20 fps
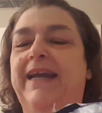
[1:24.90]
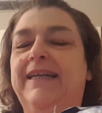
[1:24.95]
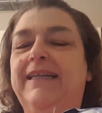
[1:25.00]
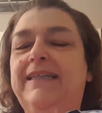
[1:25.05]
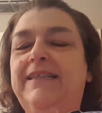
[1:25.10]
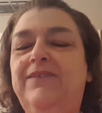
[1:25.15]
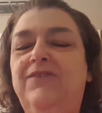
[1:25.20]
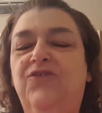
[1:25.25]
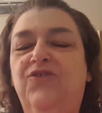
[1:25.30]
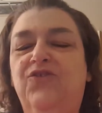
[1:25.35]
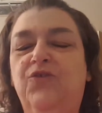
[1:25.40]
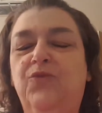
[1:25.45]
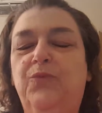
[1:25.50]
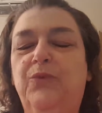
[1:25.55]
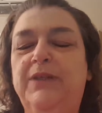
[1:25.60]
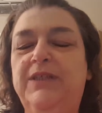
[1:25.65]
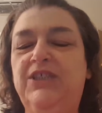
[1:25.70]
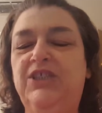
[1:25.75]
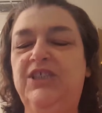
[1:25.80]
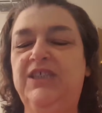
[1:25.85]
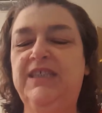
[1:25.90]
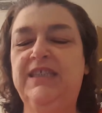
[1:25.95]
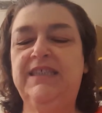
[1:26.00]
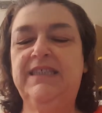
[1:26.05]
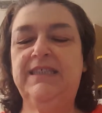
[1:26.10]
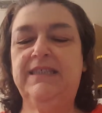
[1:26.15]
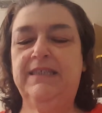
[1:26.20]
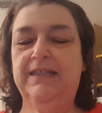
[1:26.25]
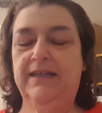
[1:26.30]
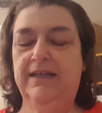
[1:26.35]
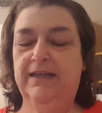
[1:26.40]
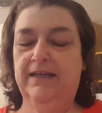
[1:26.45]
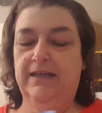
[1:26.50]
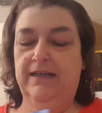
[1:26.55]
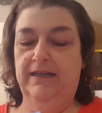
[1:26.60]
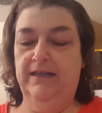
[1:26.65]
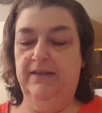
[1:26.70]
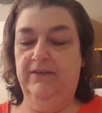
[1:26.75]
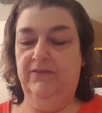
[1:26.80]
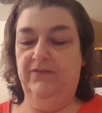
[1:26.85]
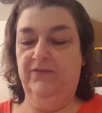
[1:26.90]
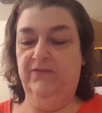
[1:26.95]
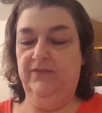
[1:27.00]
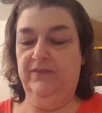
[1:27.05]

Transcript: And it's squishy stuff.